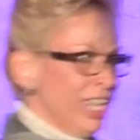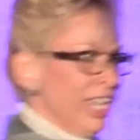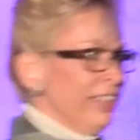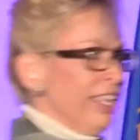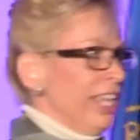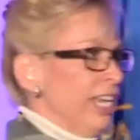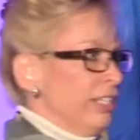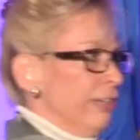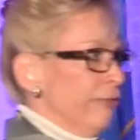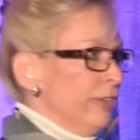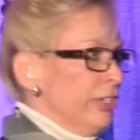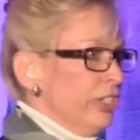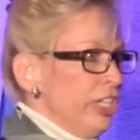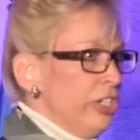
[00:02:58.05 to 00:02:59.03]
that as a
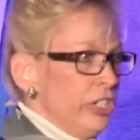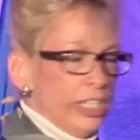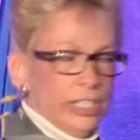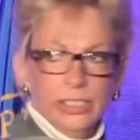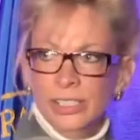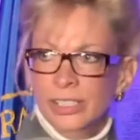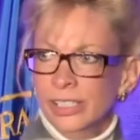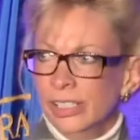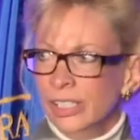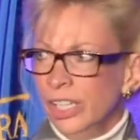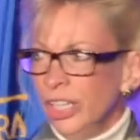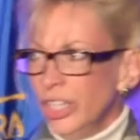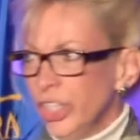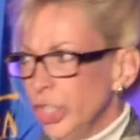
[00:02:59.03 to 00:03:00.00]
physician,
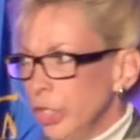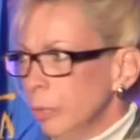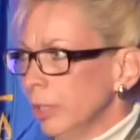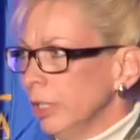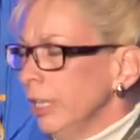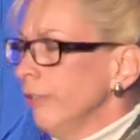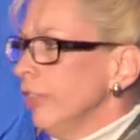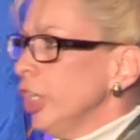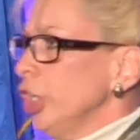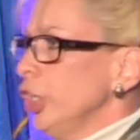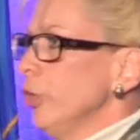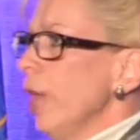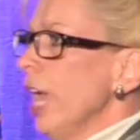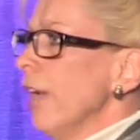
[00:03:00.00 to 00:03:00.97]
you believe that
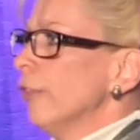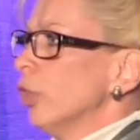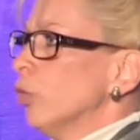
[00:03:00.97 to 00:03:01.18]
you have a